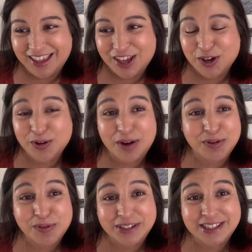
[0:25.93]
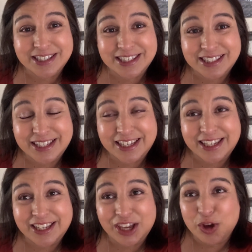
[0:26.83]
whoever wants to
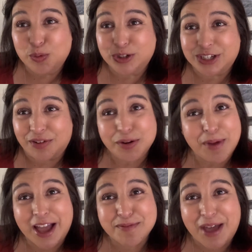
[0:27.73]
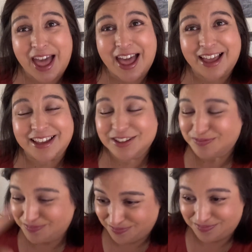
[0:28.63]
see whichever backpack,
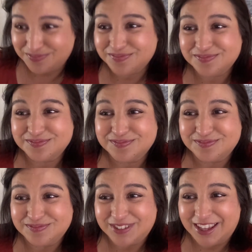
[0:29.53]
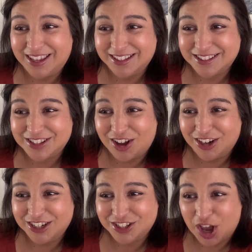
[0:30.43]
it's on
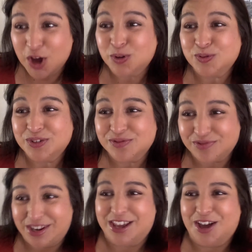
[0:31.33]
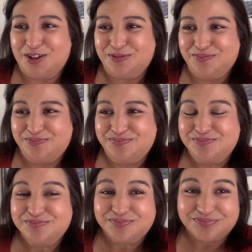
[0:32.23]
its own video.
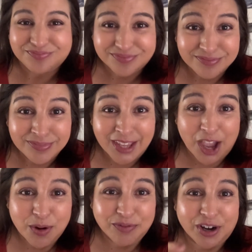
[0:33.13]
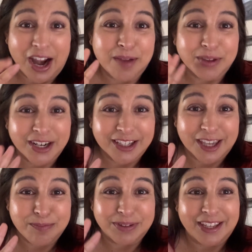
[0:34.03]
However, I am going to
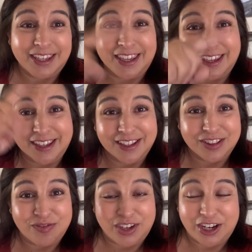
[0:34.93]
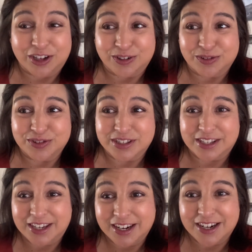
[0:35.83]
keep linking the videos
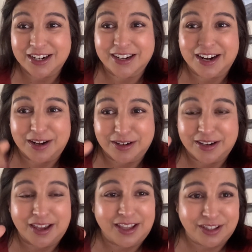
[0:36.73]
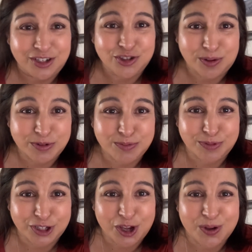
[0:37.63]
here and in the description
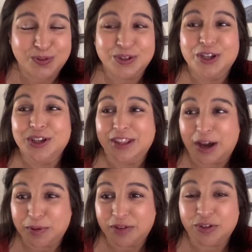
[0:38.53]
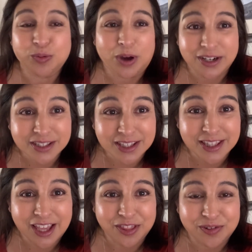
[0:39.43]
below. That way, if you want to see
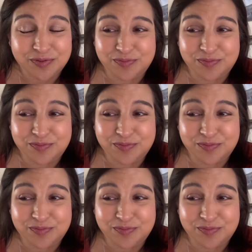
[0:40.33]
the other